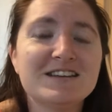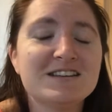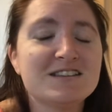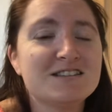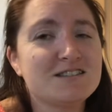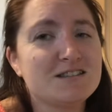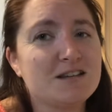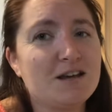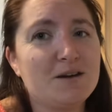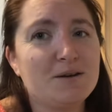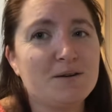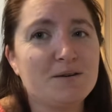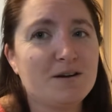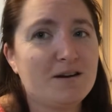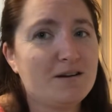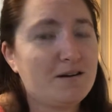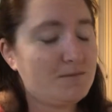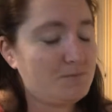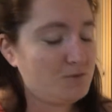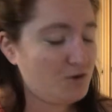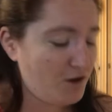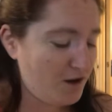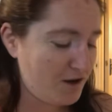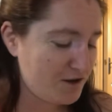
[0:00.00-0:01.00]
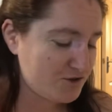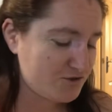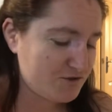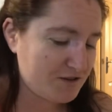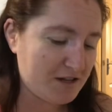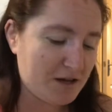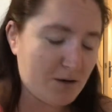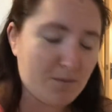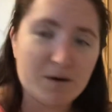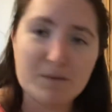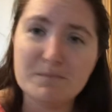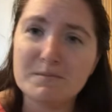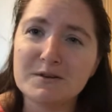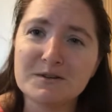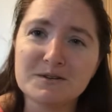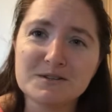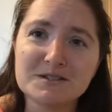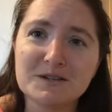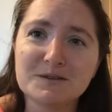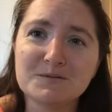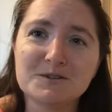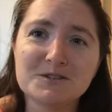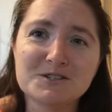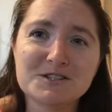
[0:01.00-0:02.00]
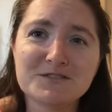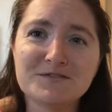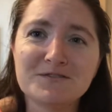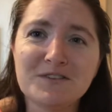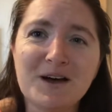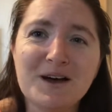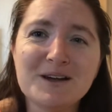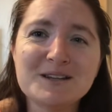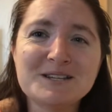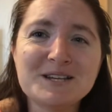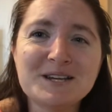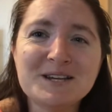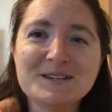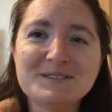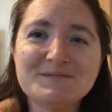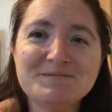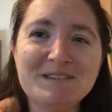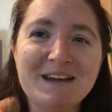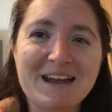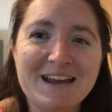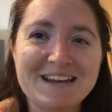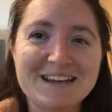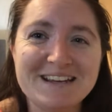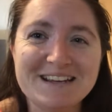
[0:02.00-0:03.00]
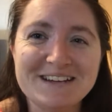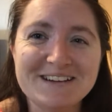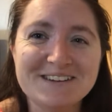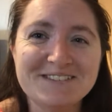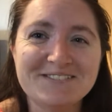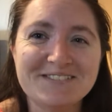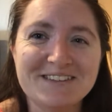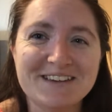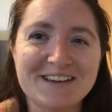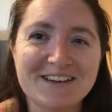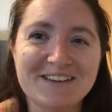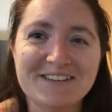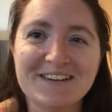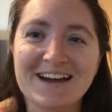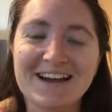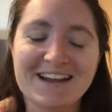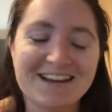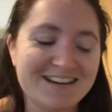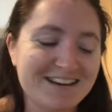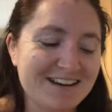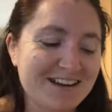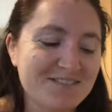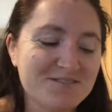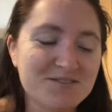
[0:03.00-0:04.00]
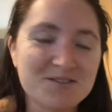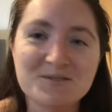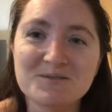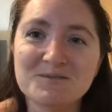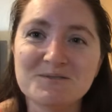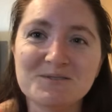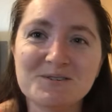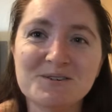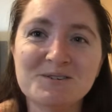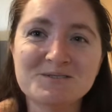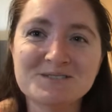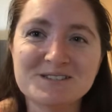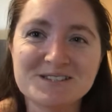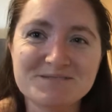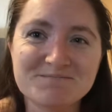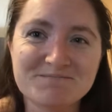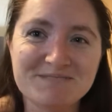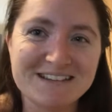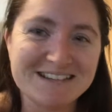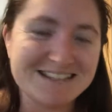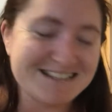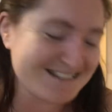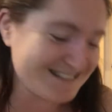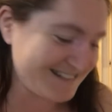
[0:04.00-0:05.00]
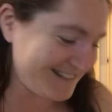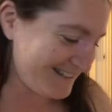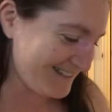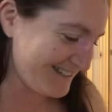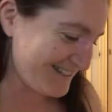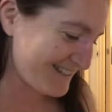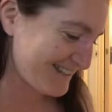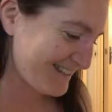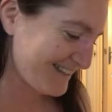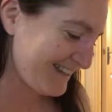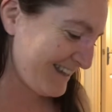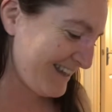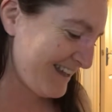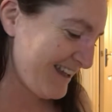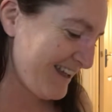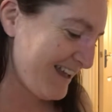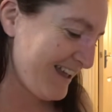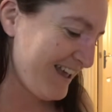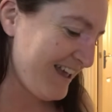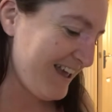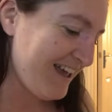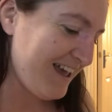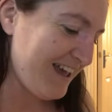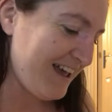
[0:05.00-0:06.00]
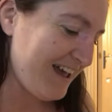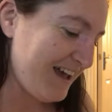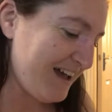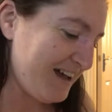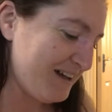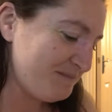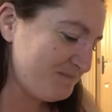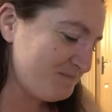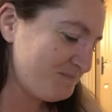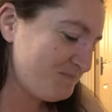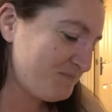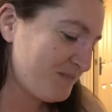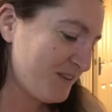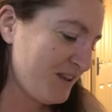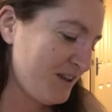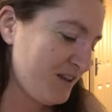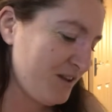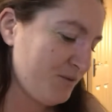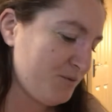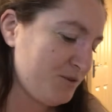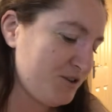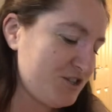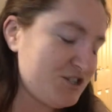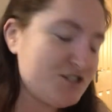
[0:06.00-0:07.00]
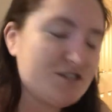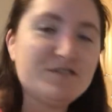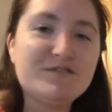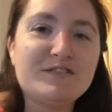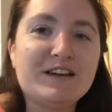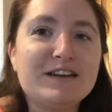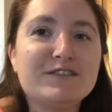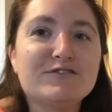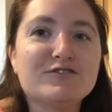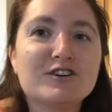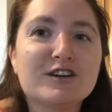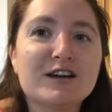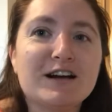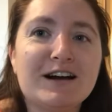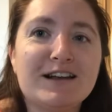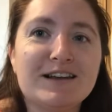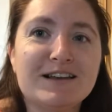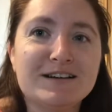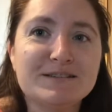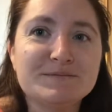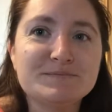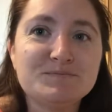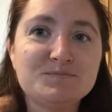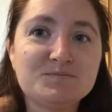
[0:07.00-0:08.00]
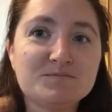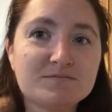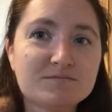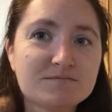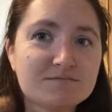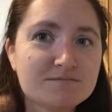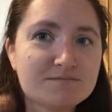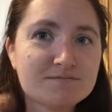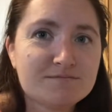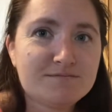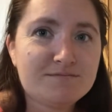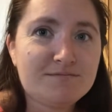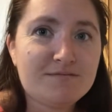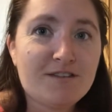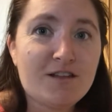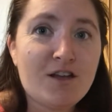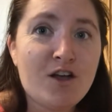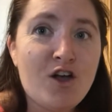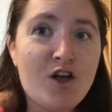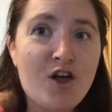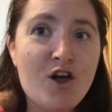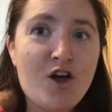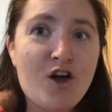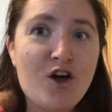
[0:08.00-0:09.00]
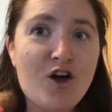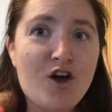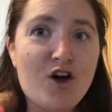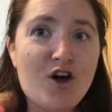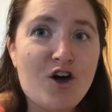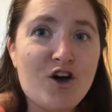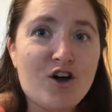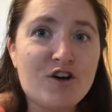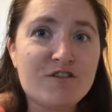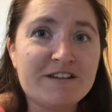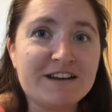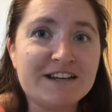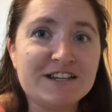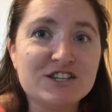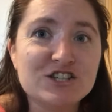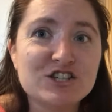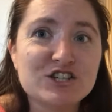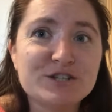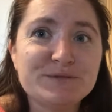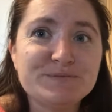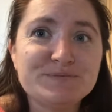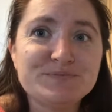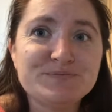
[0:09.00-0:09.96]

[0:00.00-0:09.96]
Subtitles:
So not answering that one because I watch far too many of you and love you all to pieces. What's your favourite colour? Orange.